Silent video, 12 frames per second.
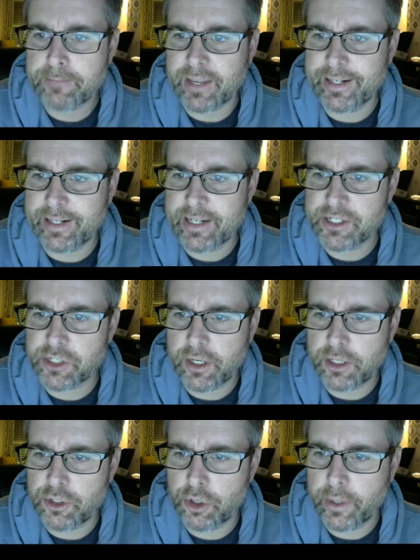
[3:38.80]
And it is going
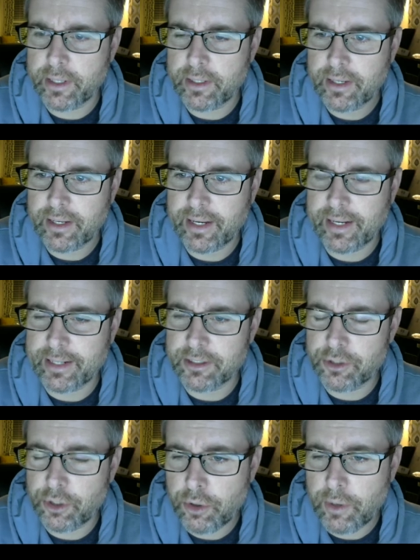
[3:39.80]
to do it. And I
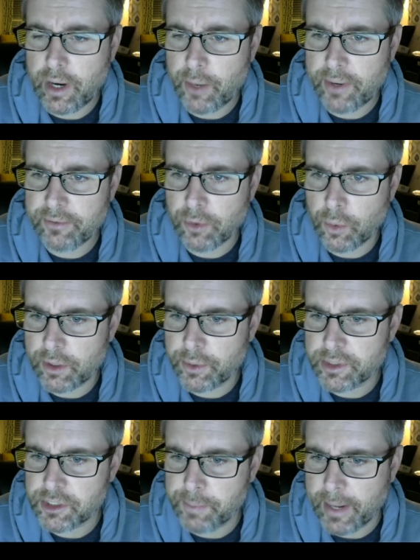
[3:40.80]
do, however, want to
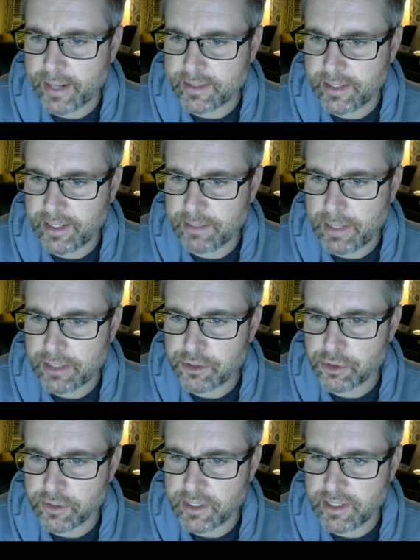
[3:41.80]
inspect it and make
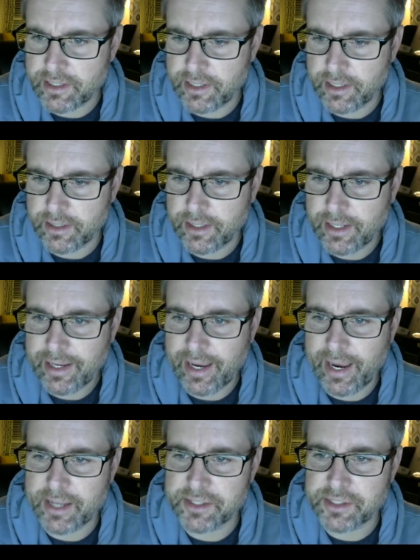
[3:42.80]
sure that it did
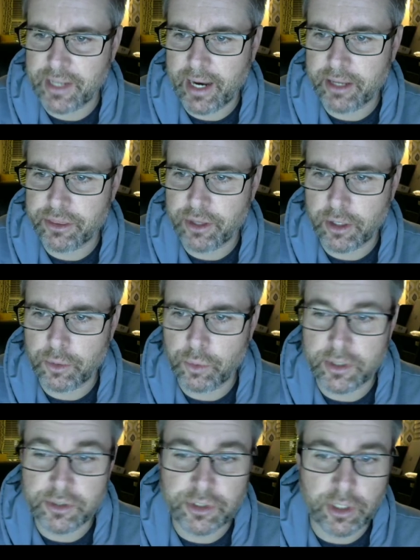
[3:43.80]
as I thought it
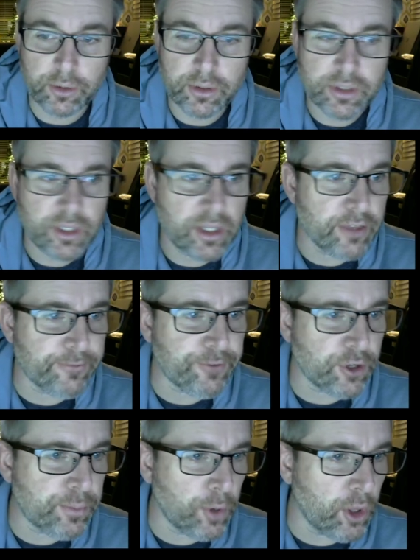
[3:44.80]
would. So the
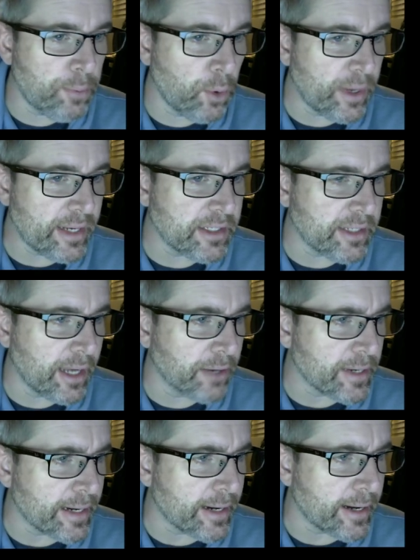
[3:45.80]
first bullet point is now
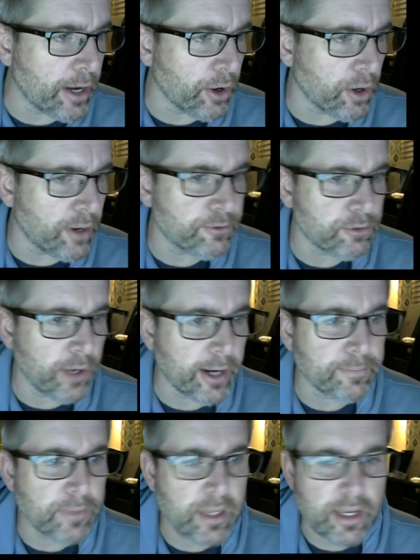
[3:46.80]
taken care of,
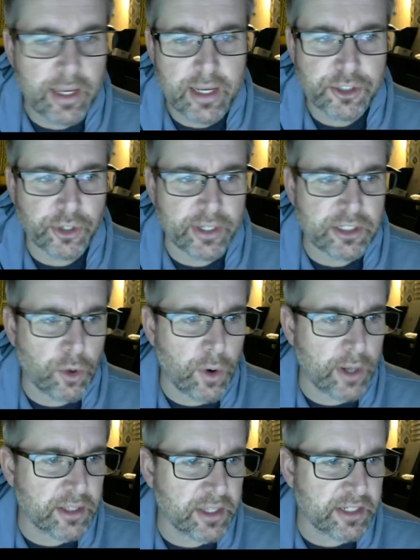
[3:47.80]
right? So let's go
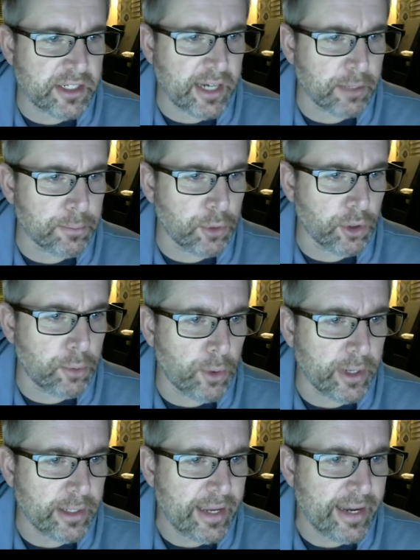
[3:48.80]
on to the second bullet point.